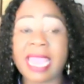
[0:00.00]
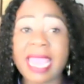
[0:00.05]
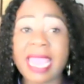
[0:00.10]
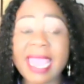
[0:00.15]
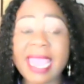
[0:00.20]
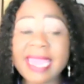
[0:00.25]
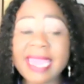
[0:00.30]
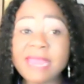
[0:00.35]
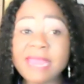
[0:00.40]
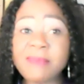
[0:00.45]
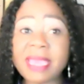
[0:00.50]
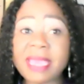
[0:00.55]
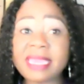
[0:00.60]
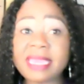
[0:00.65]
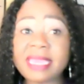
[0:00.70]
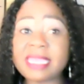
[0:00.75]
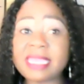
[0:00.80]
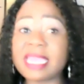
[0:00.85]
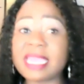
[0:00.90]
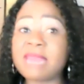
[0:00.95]

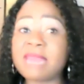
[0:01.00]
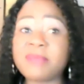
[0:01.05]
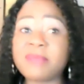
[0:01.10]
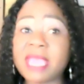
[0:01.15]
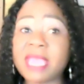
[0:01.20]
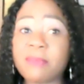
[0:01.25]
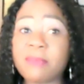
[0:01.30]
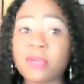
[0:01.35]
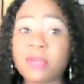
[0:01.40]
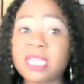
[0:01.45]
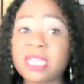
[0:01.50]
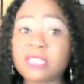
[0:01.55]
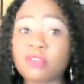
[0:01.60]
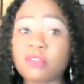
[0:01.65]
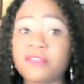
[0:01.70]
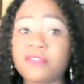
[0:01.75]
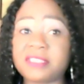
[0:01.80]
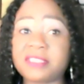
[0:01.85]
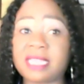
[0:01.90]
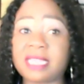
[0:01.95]
Anybody can be a
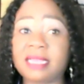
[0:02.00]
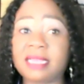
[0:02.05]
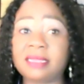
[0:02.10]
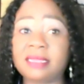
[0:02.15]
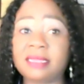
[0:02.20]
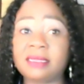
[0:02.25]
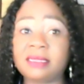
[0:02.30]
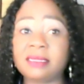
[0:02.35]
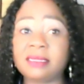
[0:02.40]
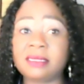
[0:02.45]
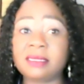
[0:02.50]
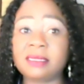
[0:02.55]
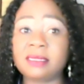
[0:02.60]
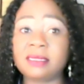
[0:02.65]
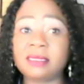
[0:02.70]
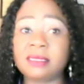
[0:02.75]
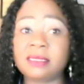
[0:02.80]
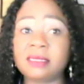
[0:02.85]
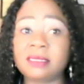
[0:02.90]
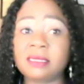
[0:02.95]
police officer.
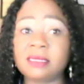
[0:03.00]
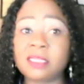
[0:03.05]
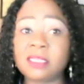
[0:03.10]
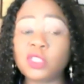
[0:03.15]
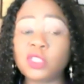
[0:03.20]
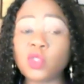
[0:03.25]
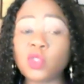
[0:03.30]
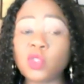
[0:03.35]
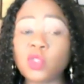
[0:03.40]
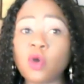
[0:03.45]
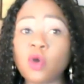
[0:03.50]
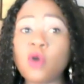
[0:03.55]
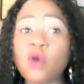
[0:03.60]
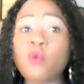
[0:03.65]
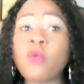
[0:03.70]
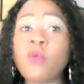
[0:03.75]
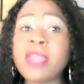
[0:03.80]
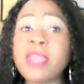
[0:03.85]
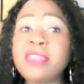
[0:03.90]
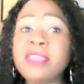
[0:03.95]
So
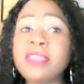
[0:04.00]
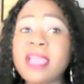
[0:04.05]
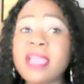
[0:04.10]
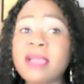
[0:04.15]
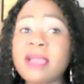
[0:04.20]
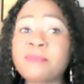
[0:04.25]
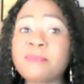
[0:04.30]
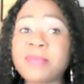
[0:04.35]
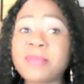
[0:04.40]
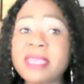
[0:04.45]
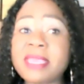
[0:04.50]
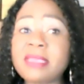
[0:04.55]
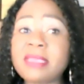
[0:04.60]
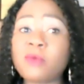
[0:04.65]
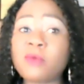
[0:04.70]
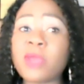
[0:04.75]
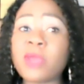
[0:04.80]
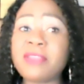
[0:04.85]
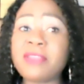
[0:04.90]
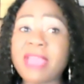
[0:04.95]
when you're
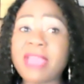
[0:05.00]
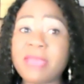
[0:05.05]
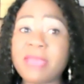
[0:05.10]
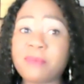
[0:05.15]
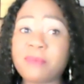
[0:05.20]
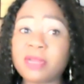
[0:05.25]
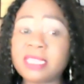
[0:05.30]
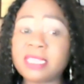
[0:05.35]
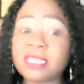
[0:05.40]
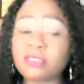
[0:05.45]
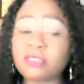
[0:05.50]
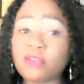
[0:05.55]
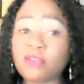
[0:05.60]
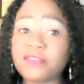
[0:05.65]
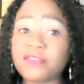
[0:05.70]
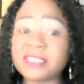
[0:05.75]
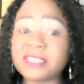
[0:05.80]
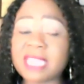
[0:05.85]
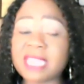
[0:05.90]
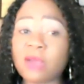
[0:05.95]
a police
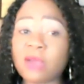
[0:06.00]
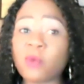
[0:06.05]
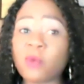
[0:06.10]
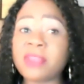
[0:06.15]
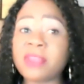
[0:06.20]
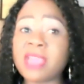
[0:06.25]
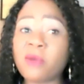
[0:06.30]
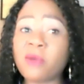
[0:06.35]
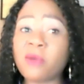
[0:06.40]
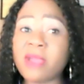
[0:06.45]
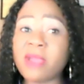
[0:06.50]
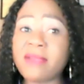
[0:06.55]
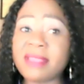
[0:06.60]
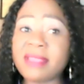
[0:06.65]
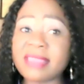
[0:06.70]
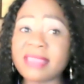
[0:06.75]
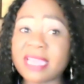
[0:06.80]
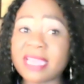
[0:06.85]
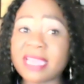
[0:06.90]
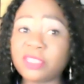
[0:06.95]
officer, when you're
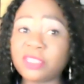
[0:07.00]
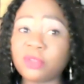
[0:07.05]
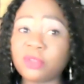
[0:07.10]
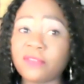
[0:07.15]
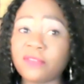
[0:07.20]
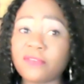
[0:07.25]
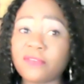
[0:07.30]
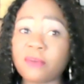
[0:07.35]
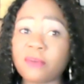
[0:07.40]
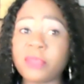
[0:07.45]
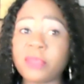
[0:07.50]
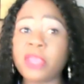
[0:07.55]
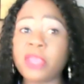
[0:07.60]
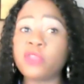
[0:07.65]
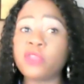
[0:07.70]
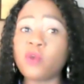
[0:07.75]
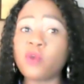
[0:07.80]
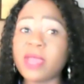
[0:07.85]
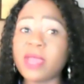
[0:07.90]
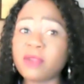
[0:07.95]
wearing that uniform,
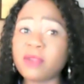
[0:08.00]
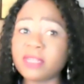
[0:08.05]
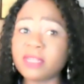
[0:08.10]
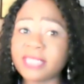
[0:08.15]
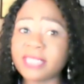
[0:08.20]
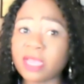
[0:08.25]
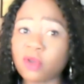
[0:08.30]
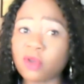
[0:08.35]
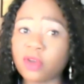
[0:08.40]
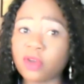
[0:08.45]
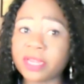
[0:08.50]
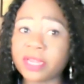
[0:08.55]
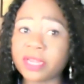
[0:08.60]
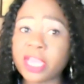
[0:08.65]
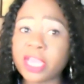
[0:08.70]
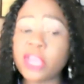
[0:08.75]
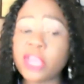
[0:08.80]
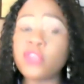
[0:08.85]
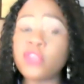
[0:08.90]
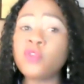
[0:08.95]
you are not a god.
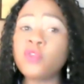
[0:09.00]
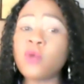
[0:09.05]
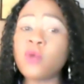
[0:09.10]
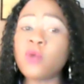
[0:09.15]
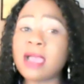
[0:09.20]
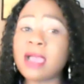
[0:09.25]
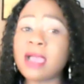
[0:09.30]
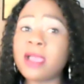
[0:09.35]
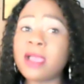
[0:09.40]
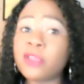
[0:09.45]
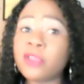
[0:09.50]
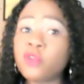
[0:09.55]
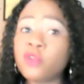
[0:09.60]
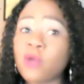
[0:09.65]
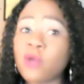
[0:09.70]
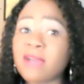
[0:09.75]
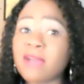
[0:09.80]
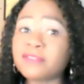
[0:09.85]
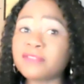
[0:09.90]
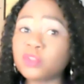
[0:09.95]
You
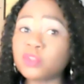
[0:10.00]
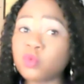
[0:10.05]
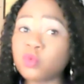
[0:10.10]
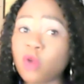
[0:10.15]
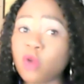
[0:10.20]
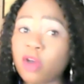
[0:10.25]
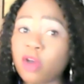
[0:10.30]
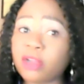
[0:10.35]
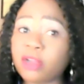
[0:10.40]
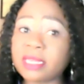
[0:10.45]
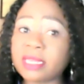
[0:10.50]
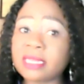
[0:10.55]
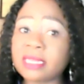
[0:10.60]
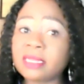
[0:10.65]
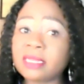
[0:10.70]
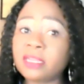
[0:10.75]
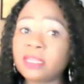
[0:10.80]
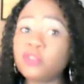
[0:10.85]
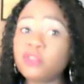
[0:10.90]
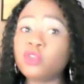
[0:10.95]
have sworn.
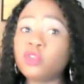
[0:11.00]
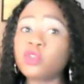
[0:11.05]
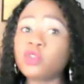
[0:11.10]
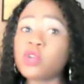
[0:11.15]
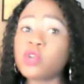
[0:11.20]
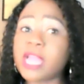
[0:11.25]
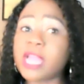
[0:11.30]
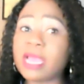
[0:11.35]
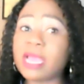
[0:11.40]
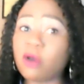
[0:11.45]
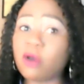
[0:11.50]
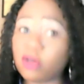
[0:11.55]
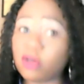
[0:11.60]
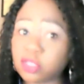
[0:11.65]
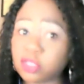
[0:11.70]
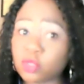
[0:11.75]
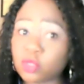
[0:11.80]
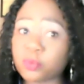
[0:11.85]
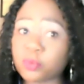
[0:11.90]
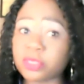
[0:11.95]
You took an
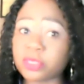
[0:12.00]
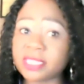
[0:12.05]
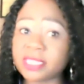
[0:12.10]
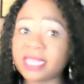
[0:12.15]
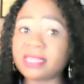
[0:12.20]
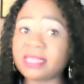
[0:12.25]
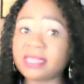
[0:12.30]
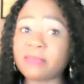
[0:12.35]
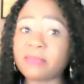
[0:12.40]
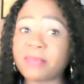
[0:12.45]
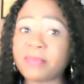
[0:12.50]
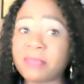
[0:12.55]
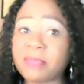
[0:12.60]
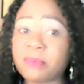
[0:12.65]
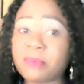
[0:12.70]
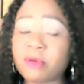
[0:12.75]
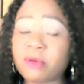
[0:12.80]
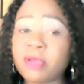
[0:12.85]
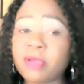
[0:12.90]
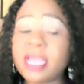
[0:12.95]
oath to protect the
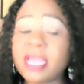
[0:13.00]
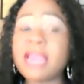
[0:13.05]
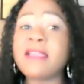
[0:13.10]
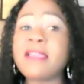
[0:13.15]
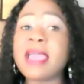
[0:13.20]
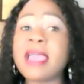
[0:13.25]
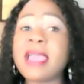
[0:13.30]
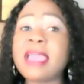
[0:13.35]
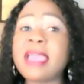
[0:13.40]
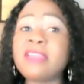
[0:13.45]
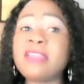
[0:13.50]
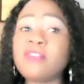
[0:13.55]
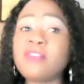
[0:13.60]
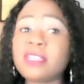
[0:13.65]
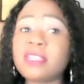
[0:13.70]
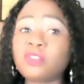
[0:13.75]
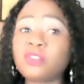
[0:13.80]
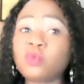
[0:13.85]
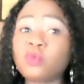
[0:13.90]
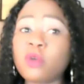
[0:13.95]
people, and you
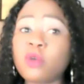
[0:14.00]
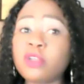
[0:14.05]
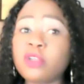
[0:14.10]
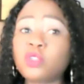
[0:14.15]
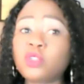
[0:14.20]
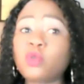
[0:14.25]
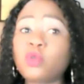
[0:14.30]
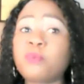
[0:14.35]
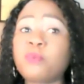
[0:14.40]
are sworn to